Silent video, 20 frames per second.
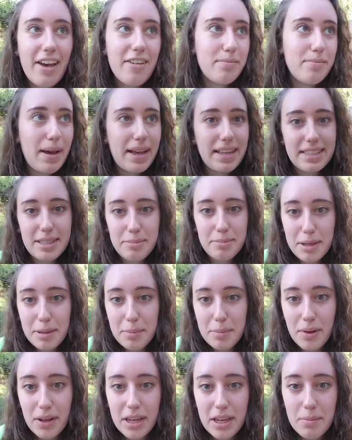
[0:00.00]
met some
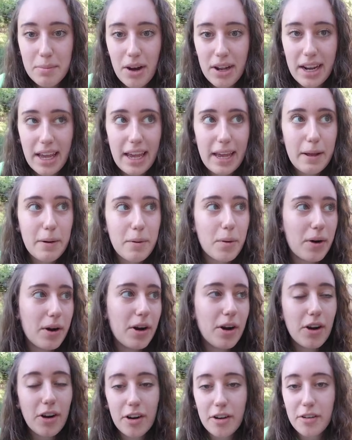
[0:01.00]
people in Monate or
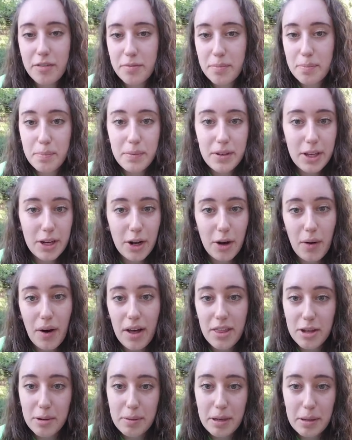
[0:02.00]
heard of,
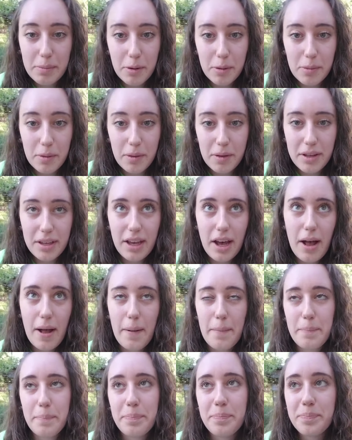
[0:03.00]
other people
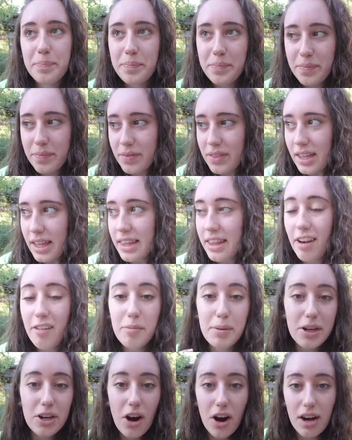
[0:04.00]
that have
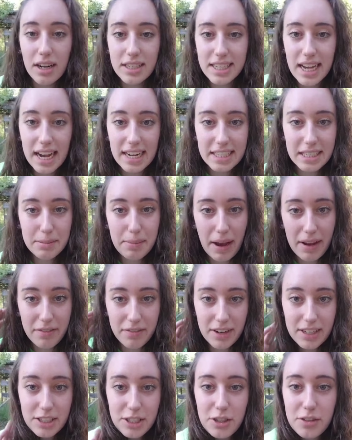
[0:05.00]
been contacted by
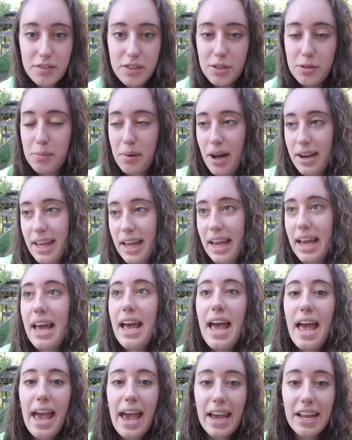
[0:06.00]
friends who do Monate,
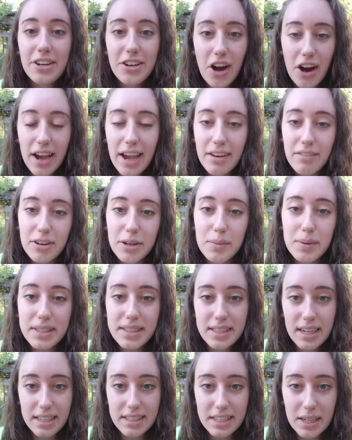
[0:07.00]
and not everyone
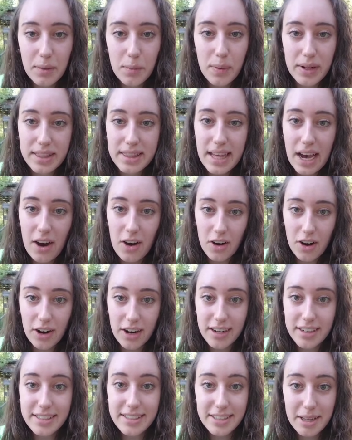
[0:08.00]
does it with that
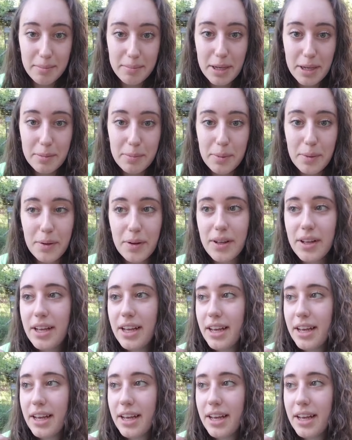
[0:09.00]
heart. Some people,